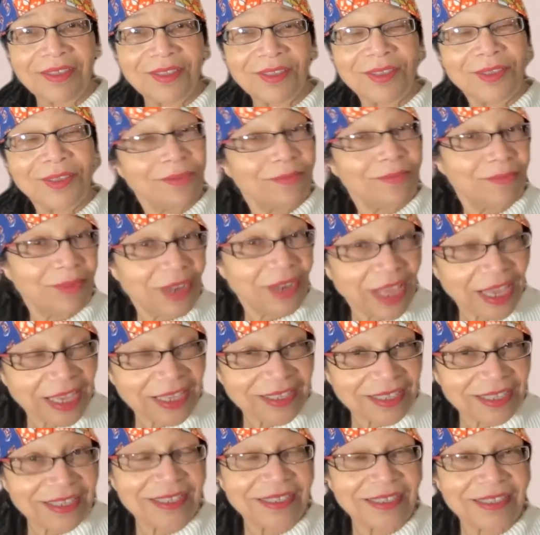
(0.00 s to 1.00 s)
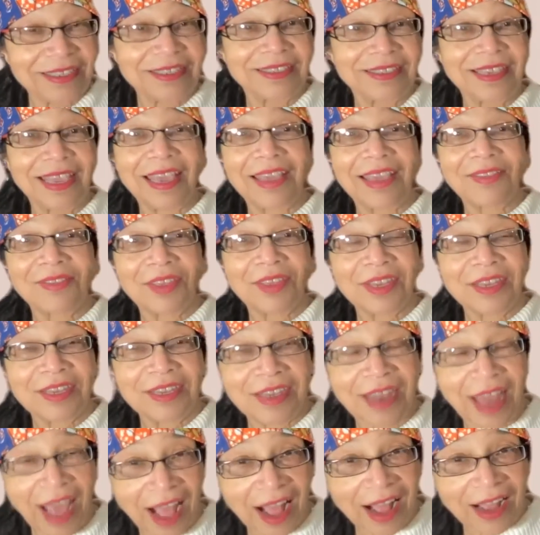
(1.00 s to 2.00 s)
the blessings and the
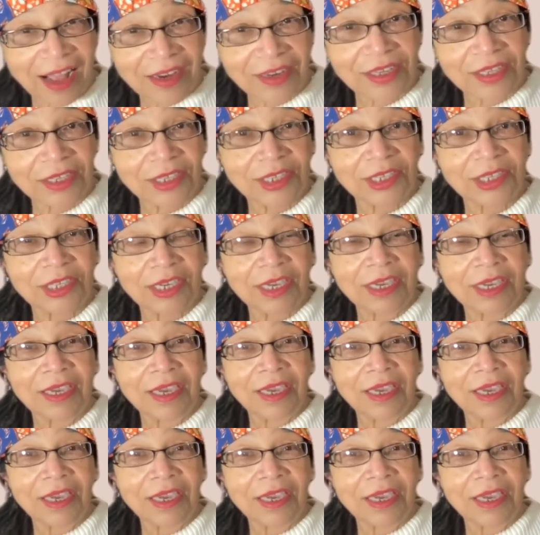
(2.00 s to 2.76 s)
knowledge